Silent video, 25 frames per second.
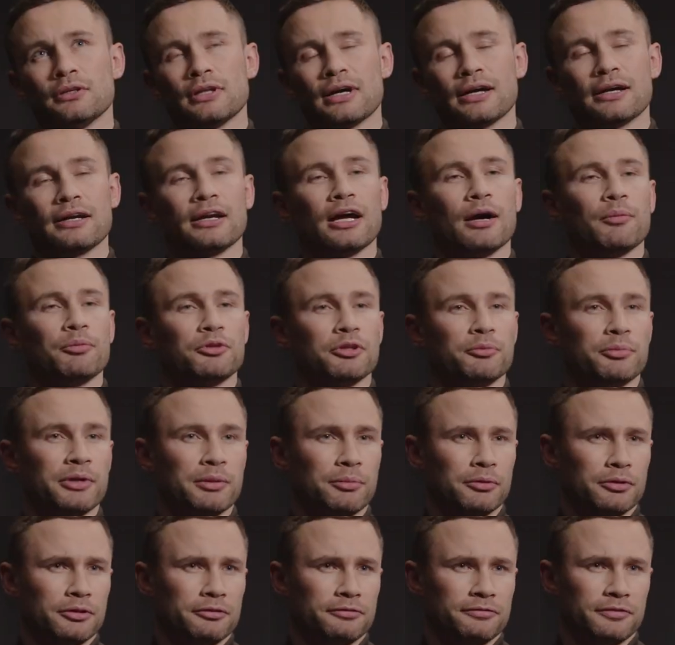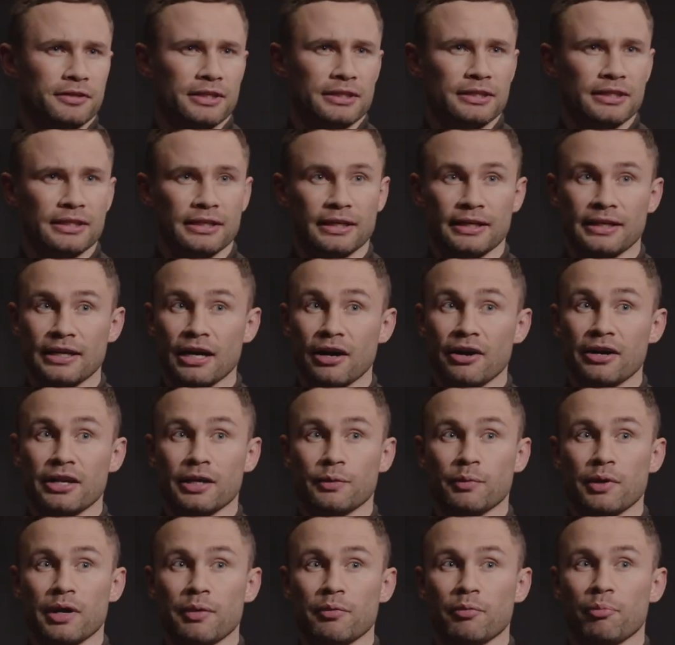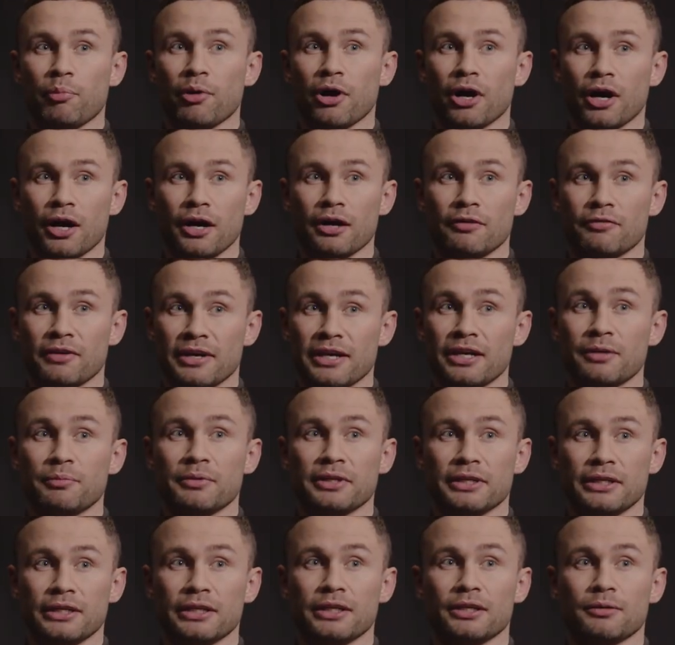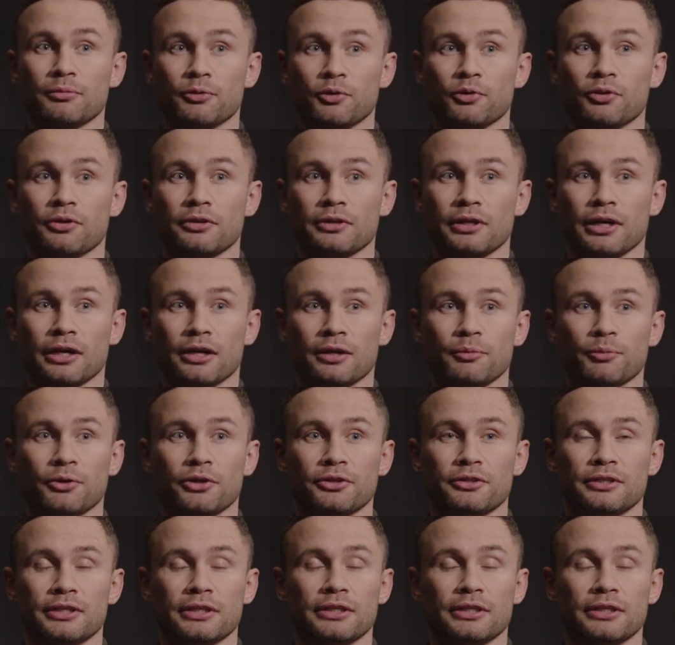that can happen to people in the fight and they get carried away with power. If I hit him again, I'm going to knock him out